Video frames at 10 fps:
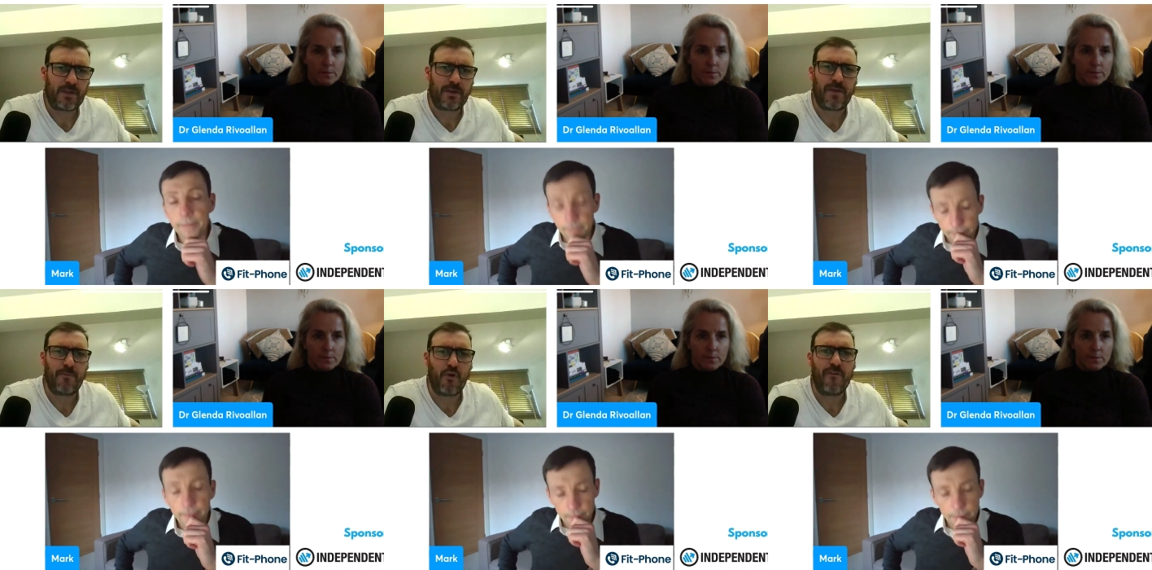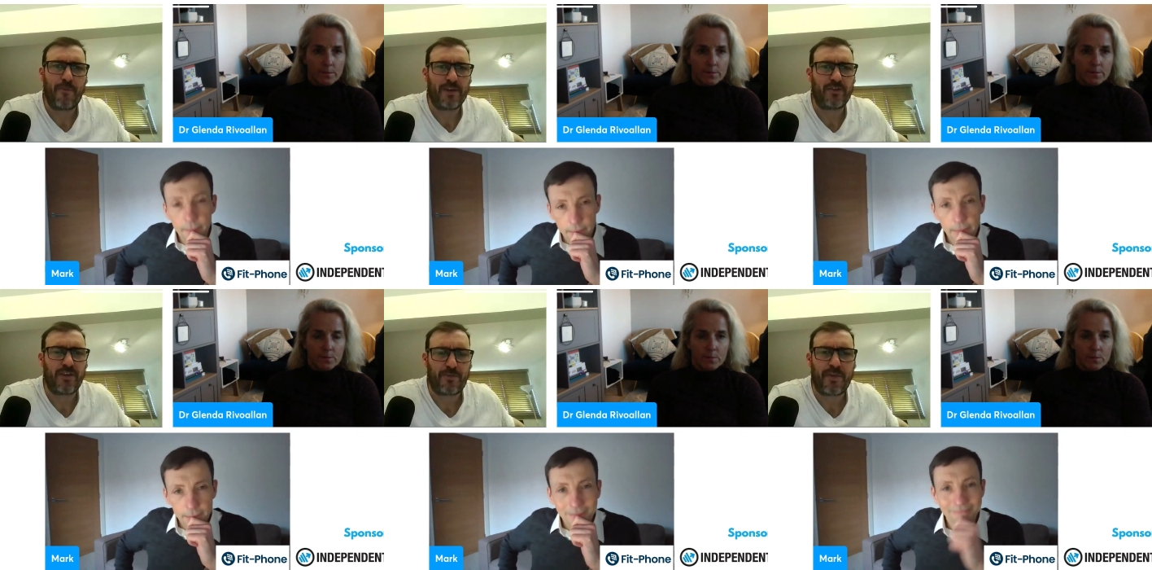Speaker 1: give more information
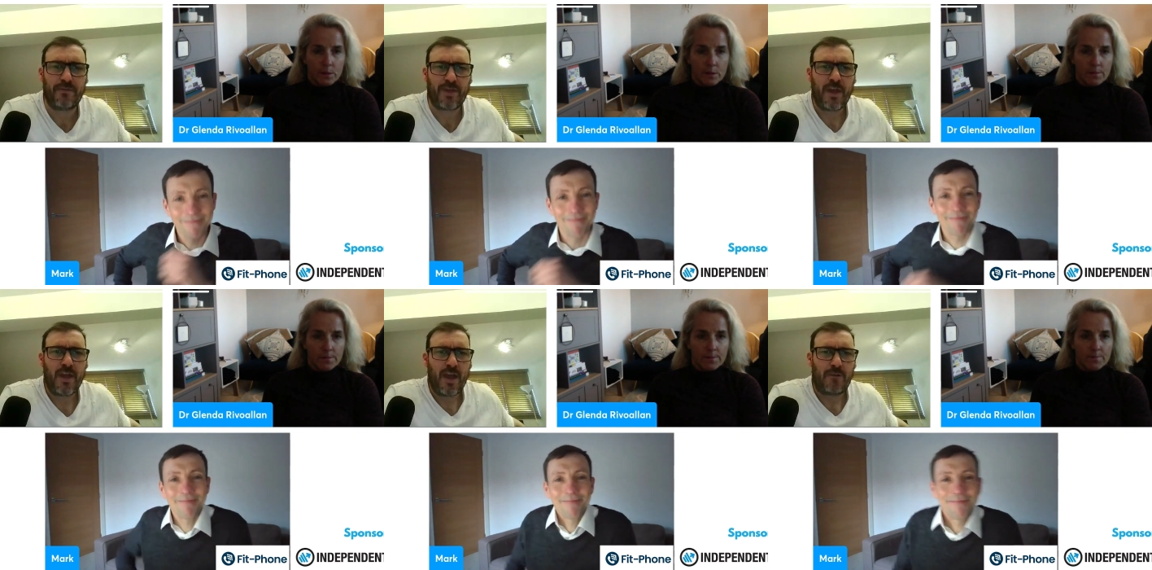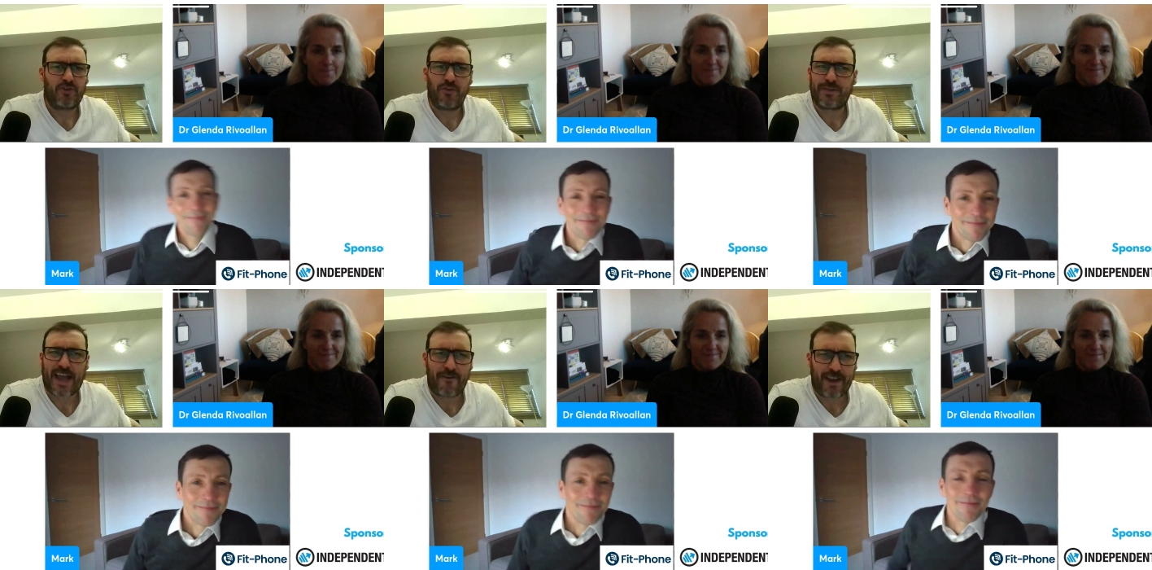on this, but there's I'm sure it was
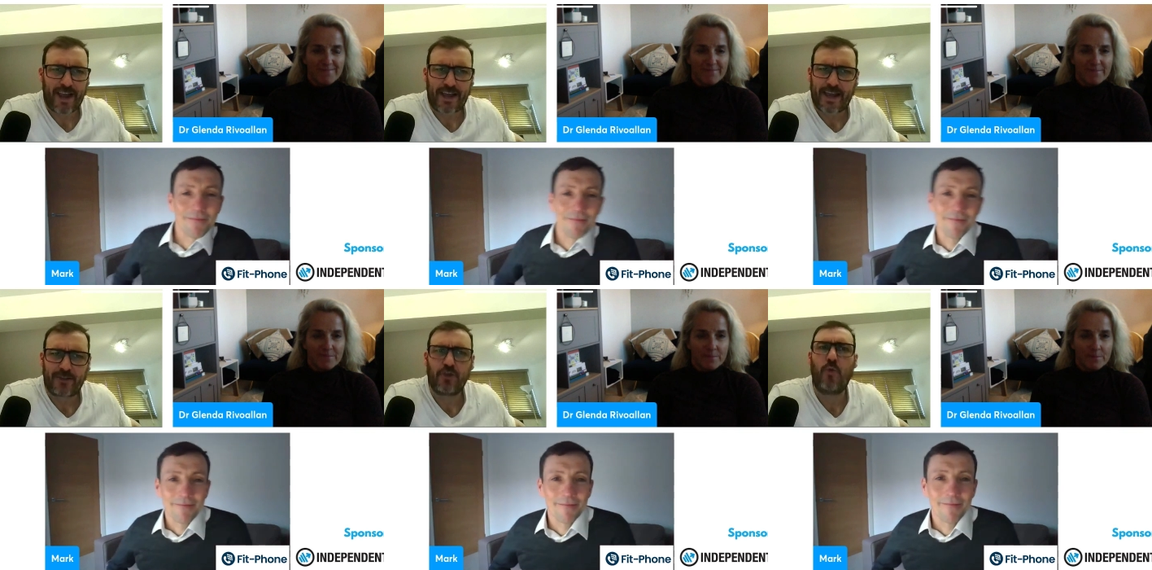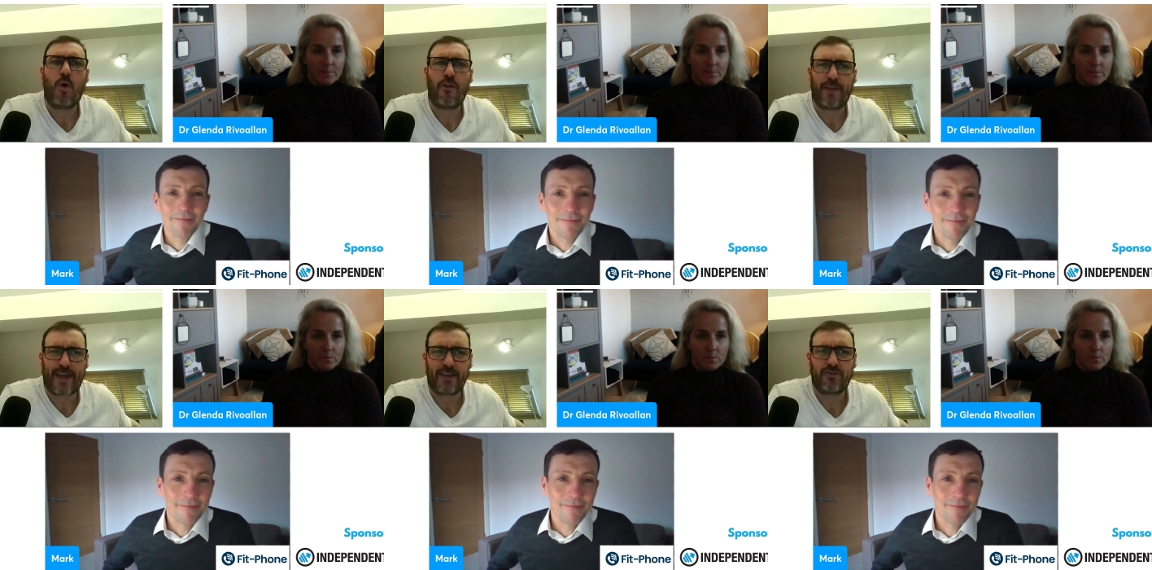Haringey Council or one of the
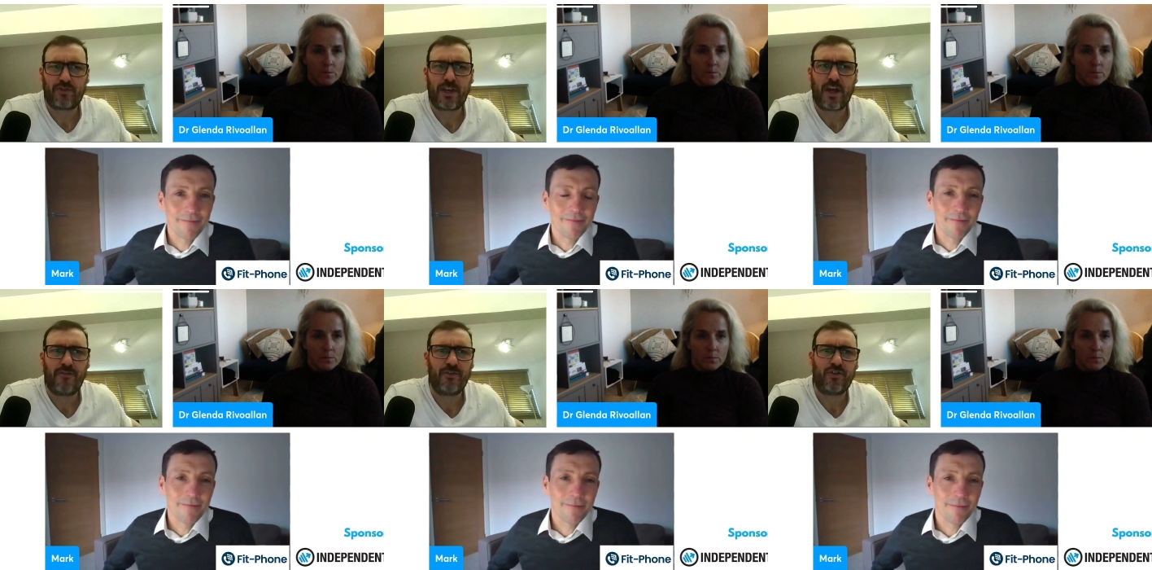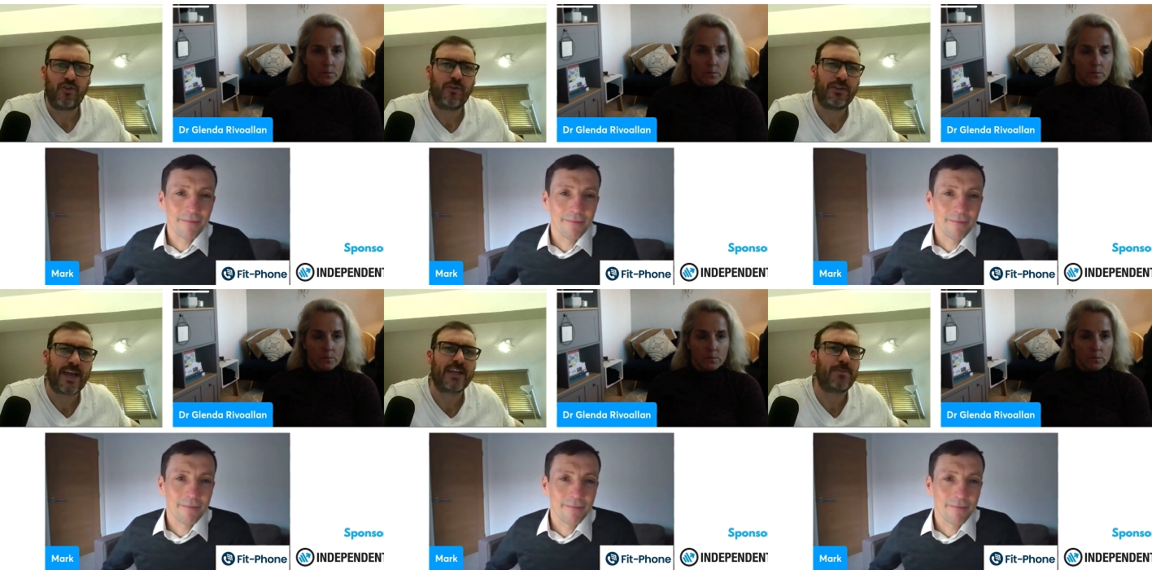councils in London took the
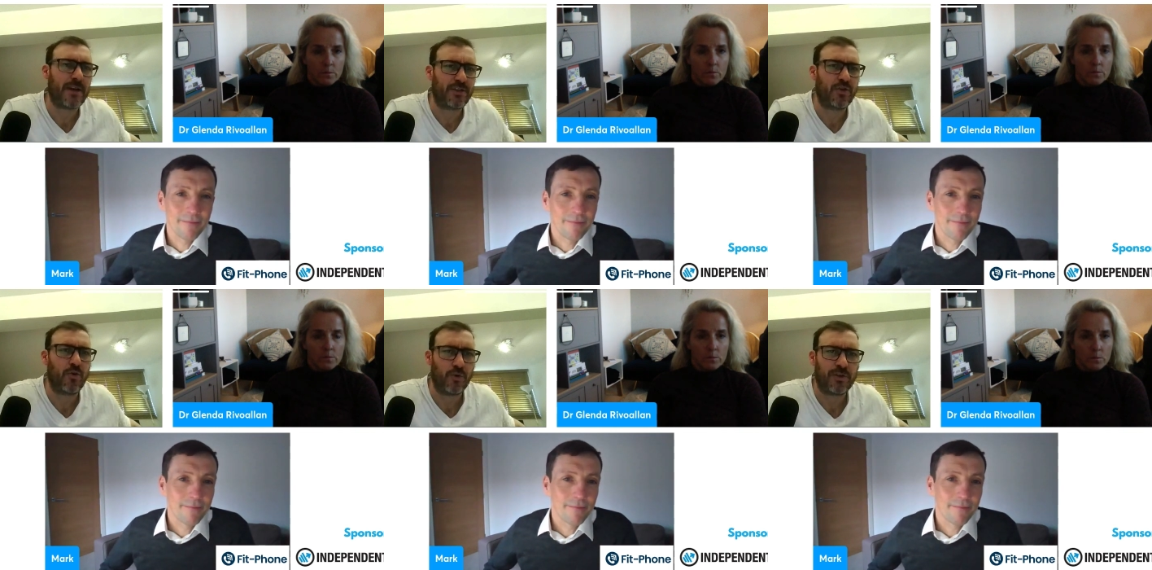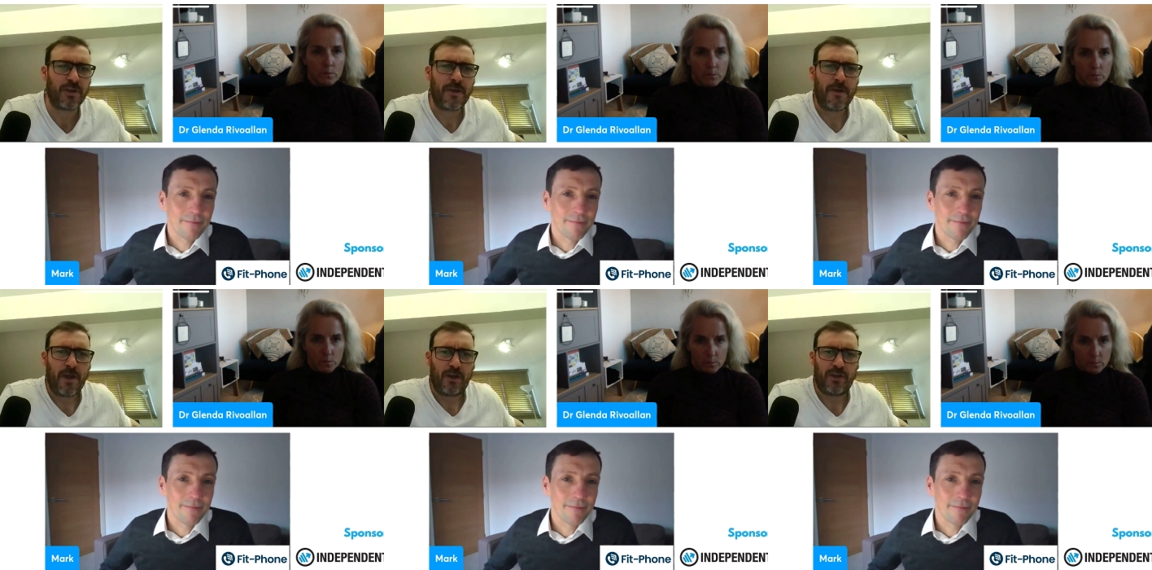taxman to court
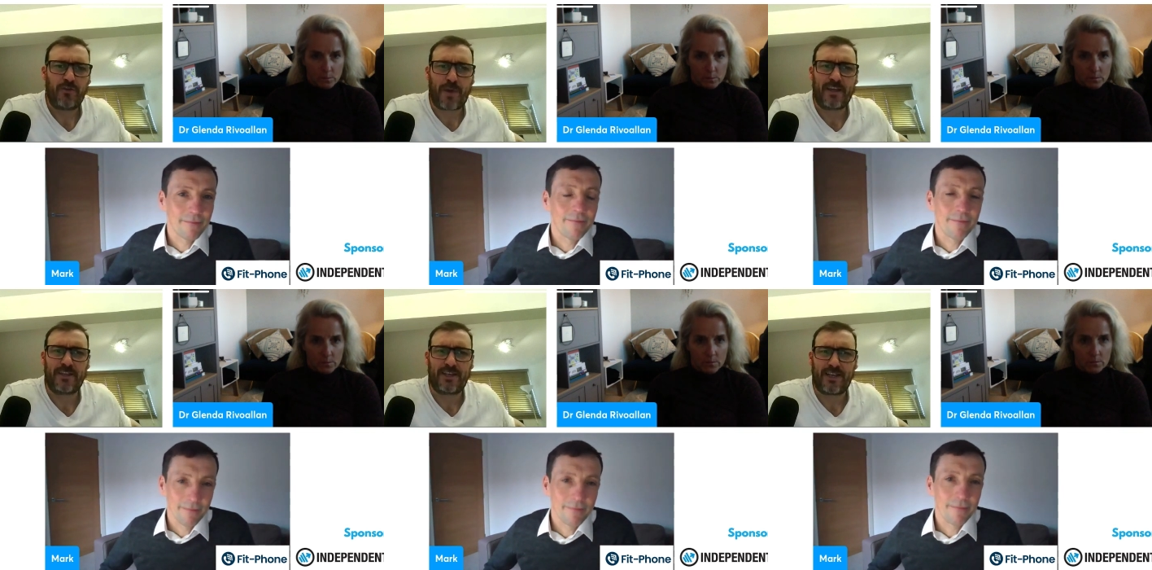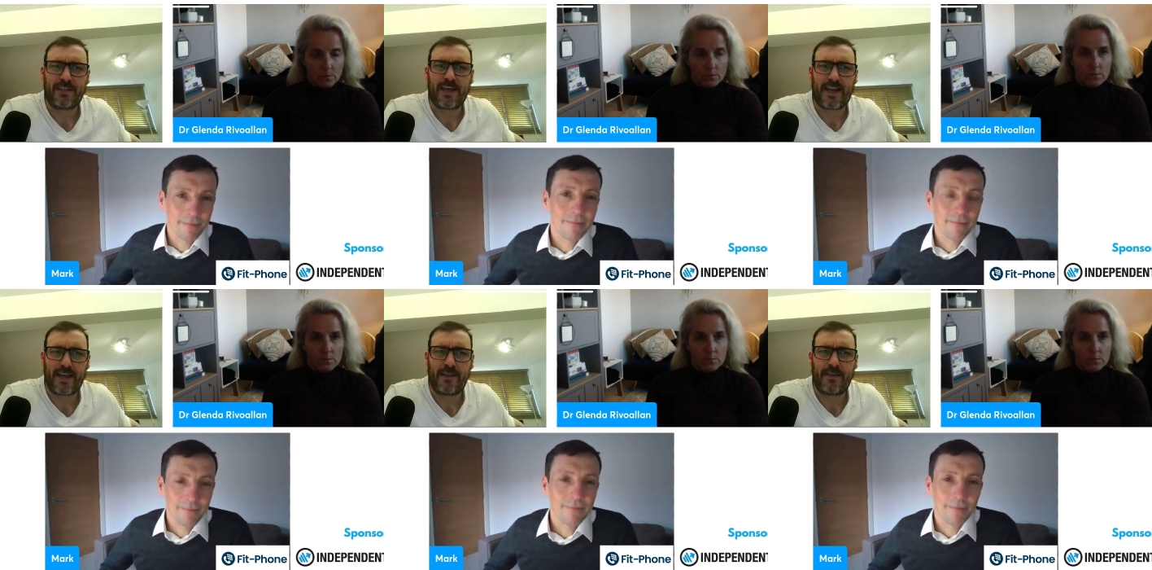because he was basically
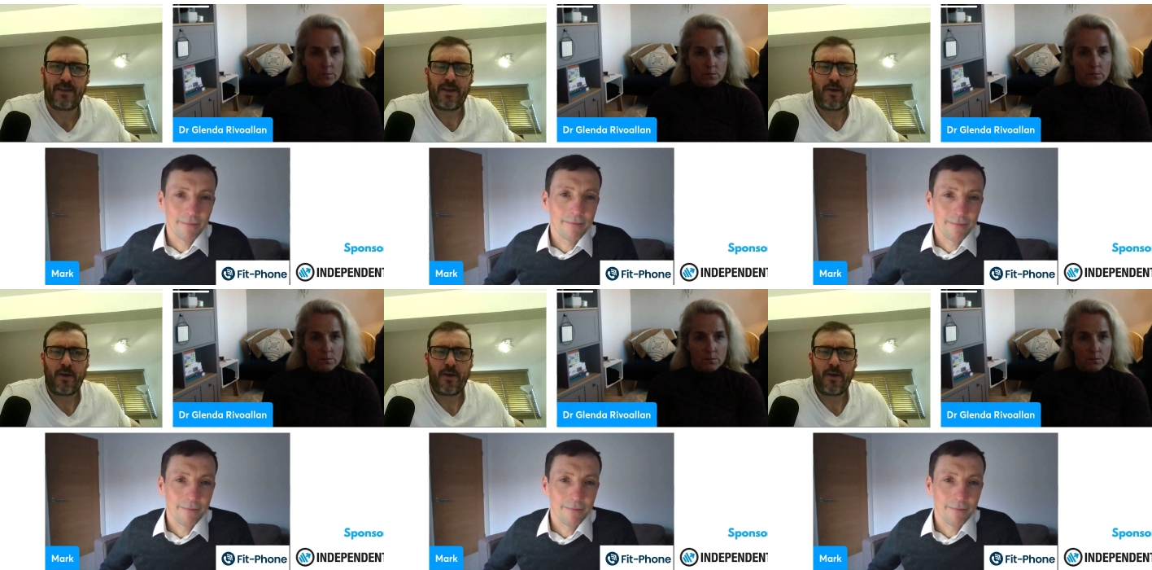saying,